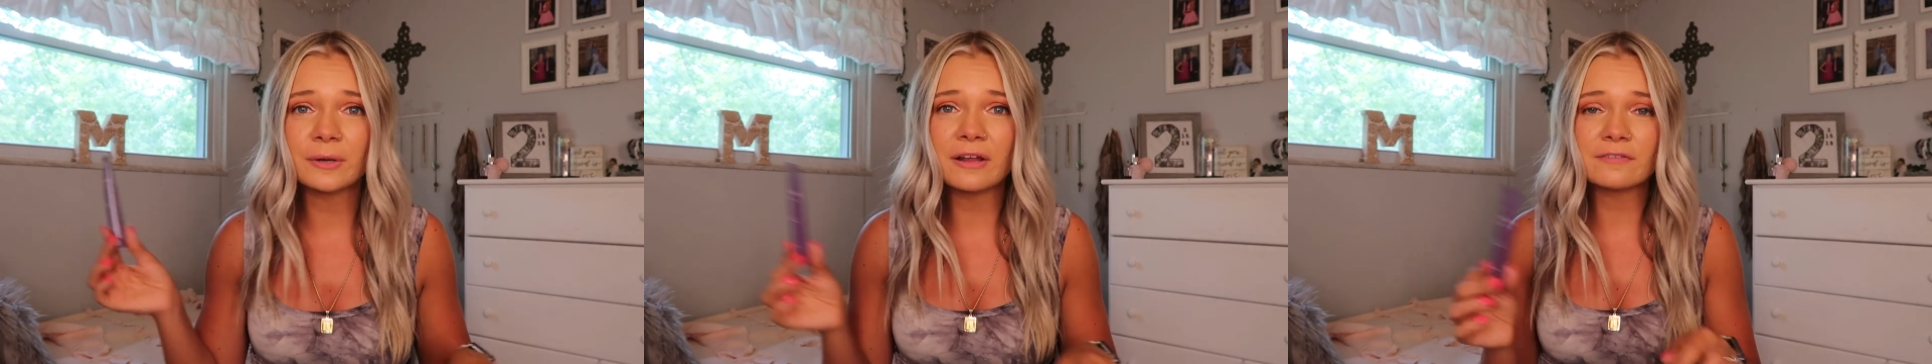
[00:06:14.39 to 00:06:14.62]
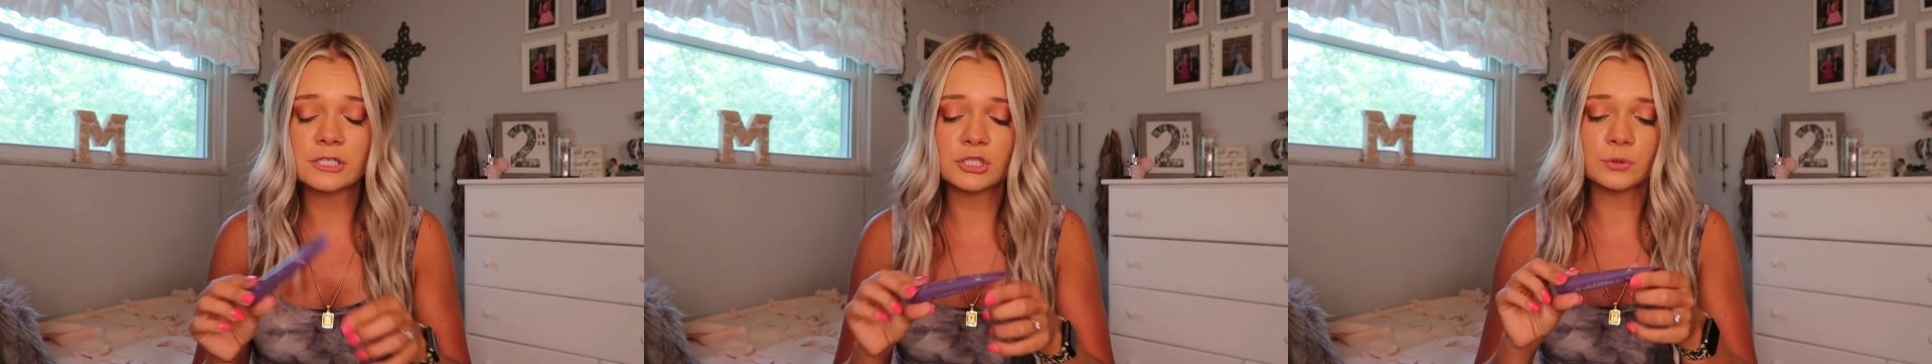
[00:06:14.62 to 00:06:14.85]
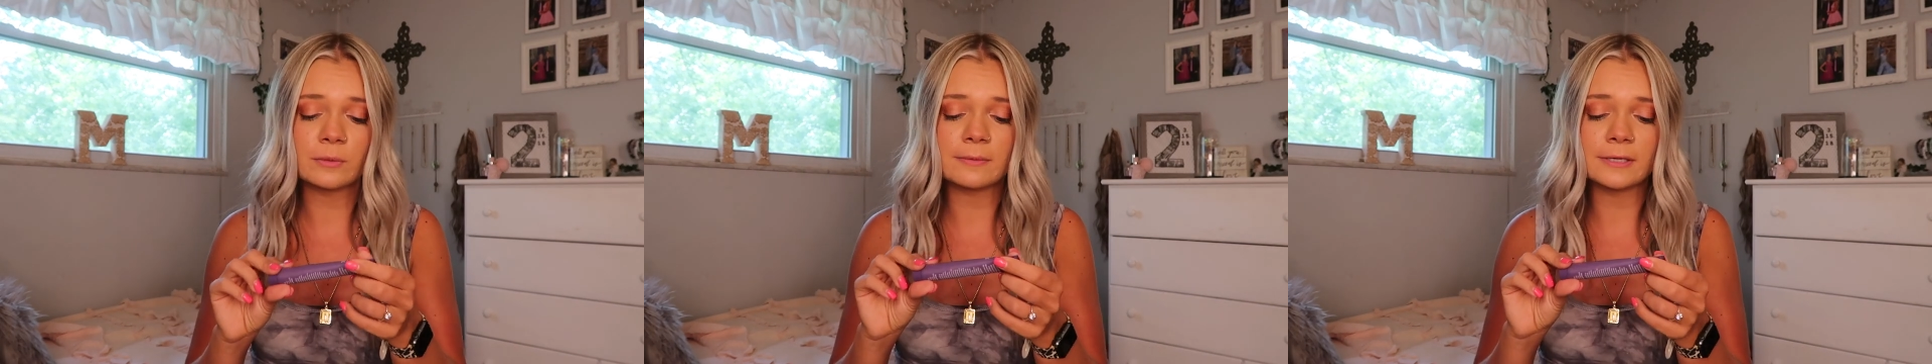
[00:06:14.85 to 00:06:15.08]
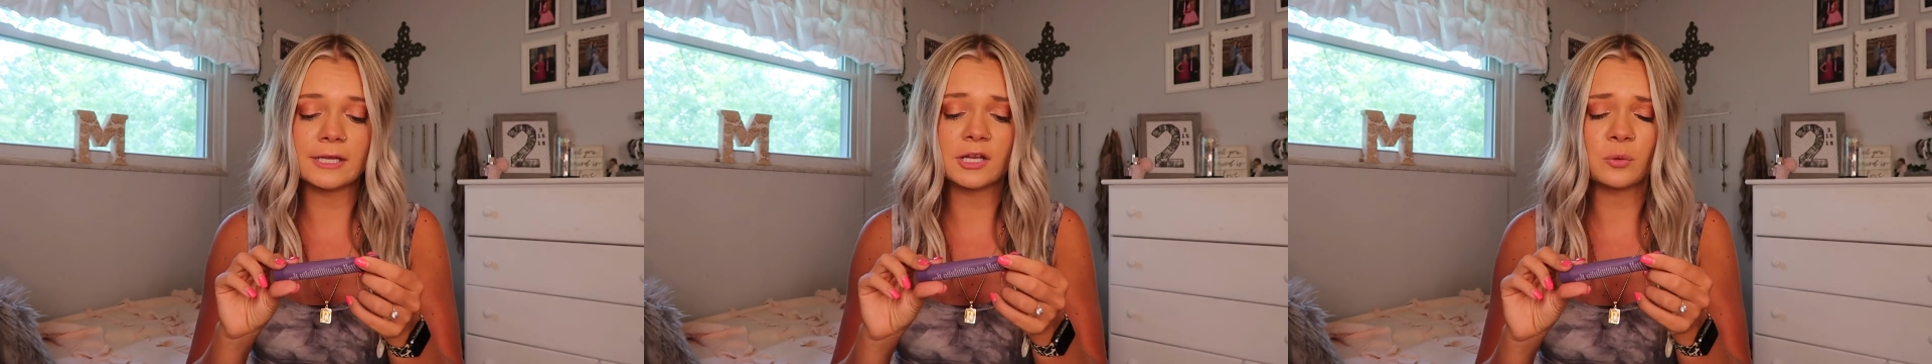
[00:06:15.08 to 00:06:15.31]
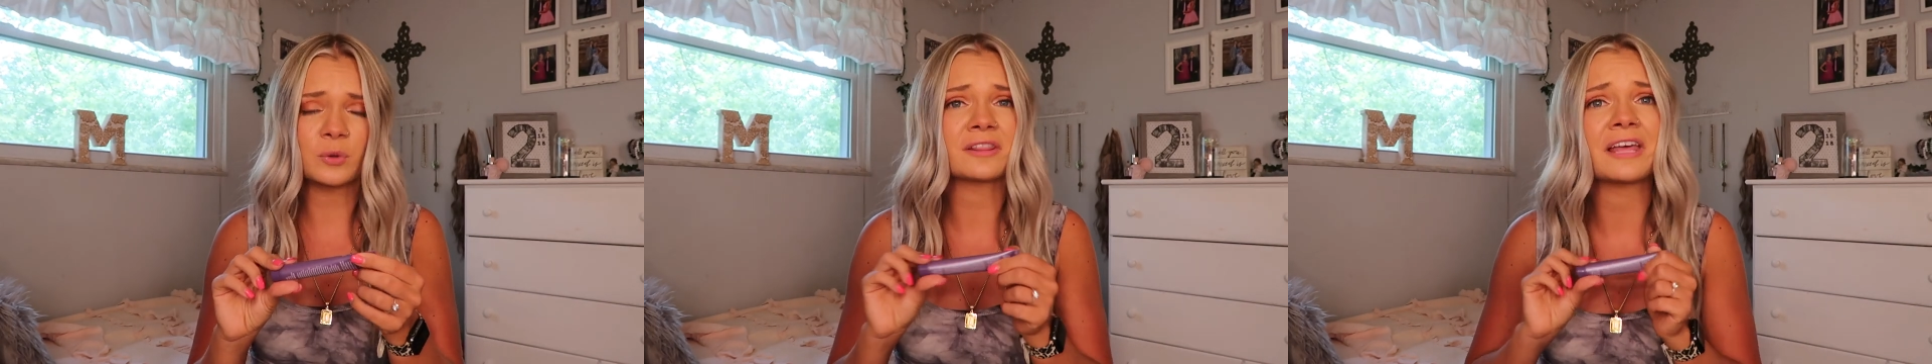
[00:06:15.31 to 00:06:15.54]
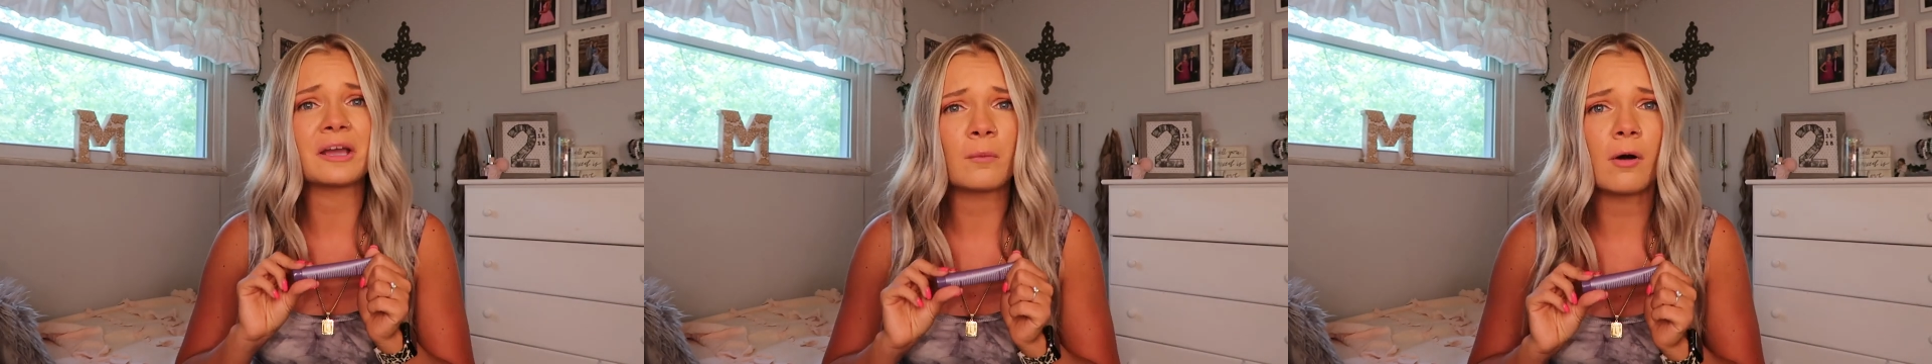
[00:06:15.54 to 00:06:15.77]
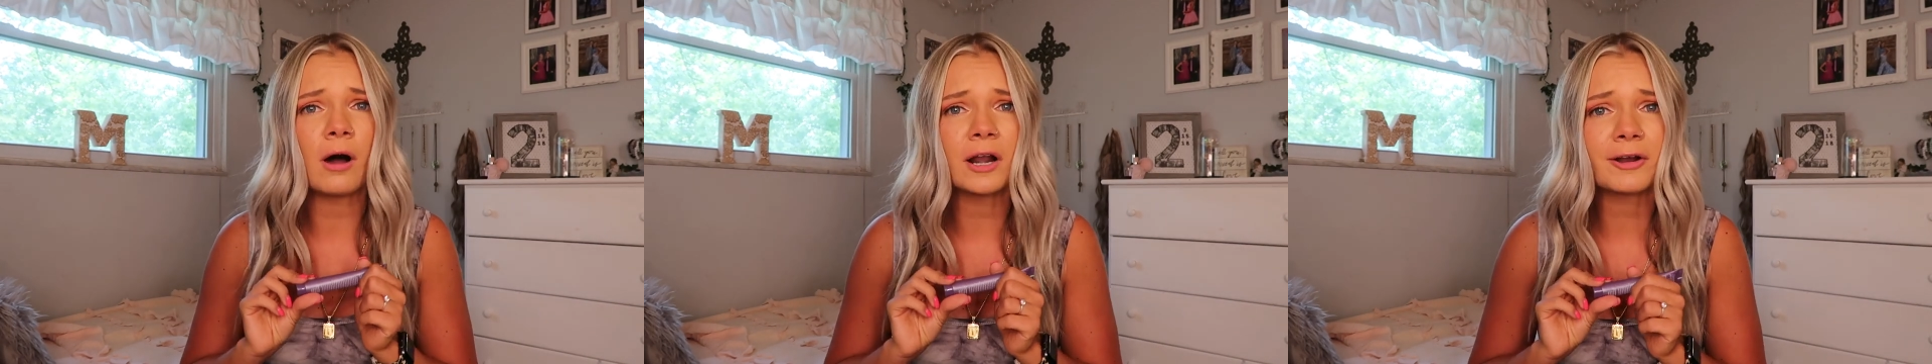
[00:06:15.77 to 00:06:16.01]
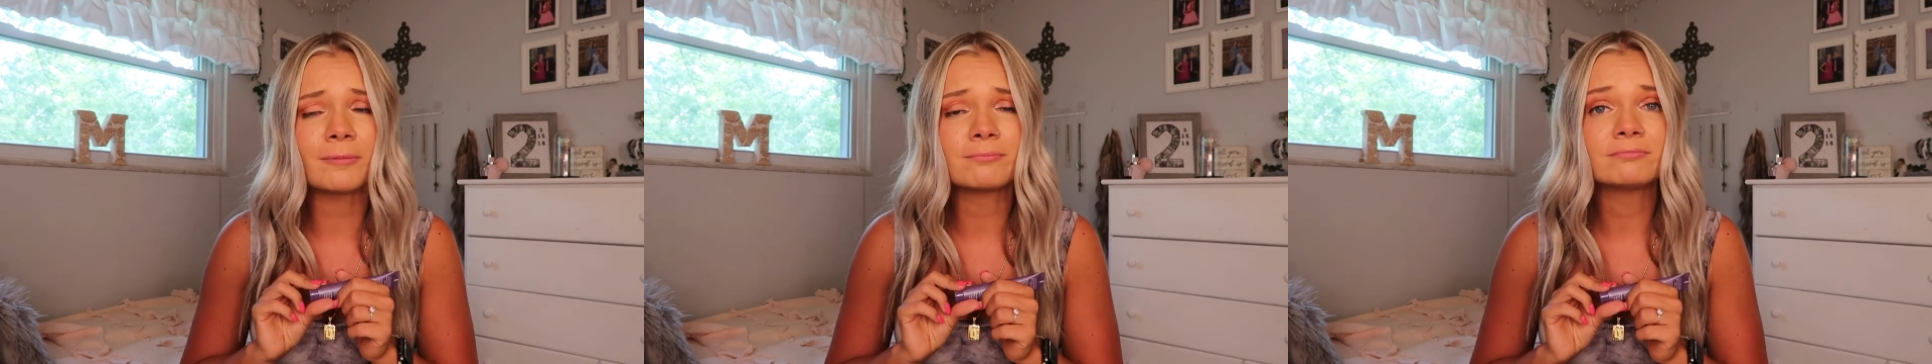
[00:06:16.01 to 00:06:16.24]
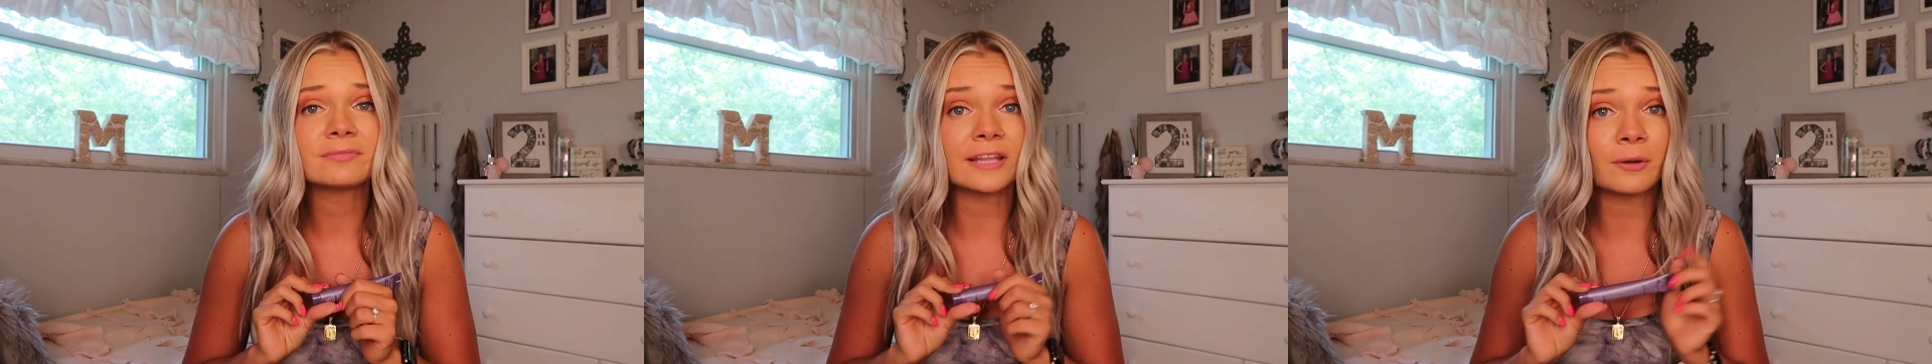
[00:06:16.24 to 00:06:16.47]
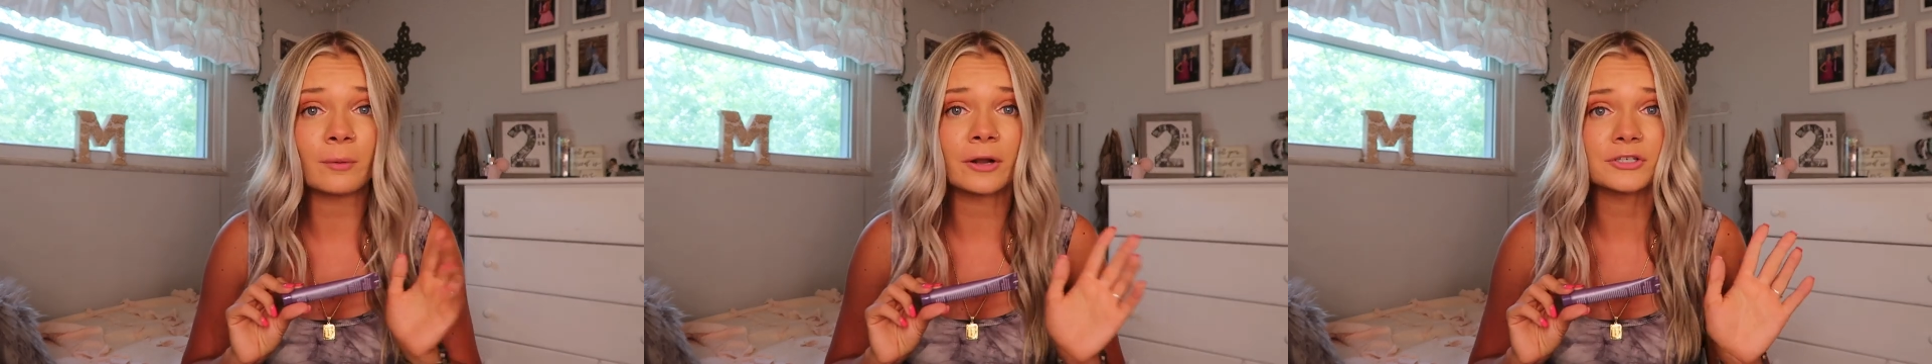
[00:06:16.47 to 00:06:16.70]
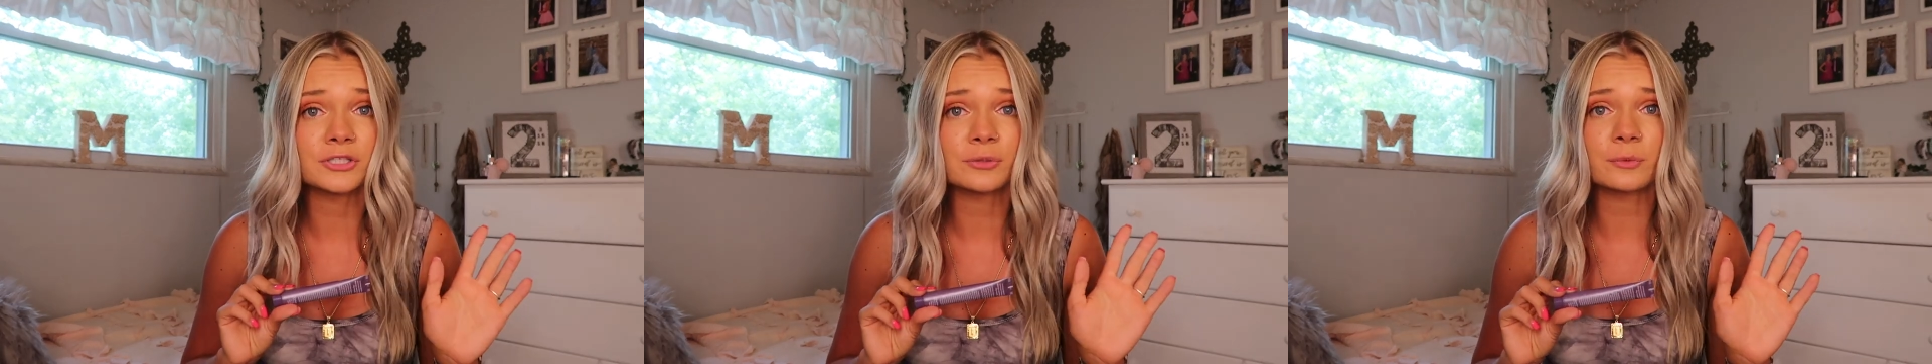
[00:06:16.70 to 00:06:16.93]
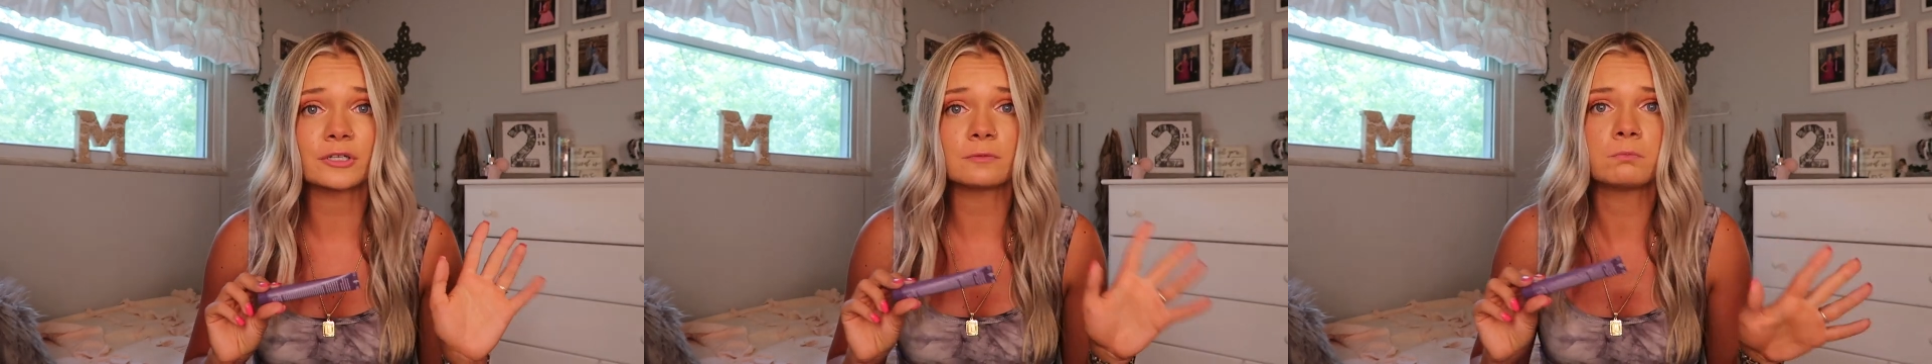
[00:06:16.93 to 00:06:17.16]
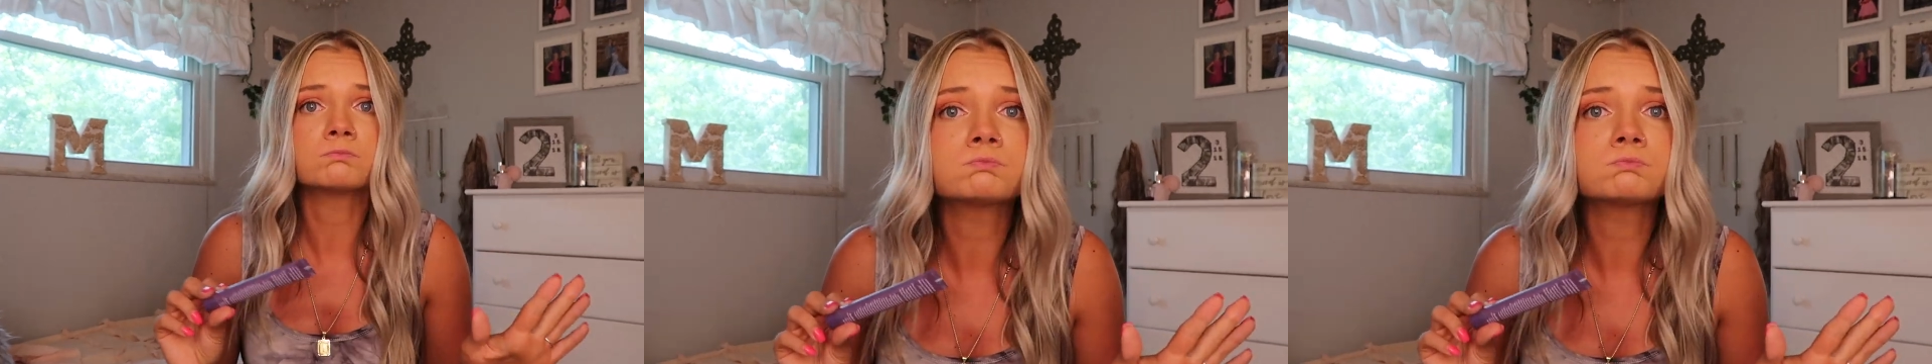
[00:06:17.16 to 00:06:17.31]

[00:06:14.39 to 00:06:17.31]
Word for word: whatever you're swimming in, or lake water. Lake water is the worst.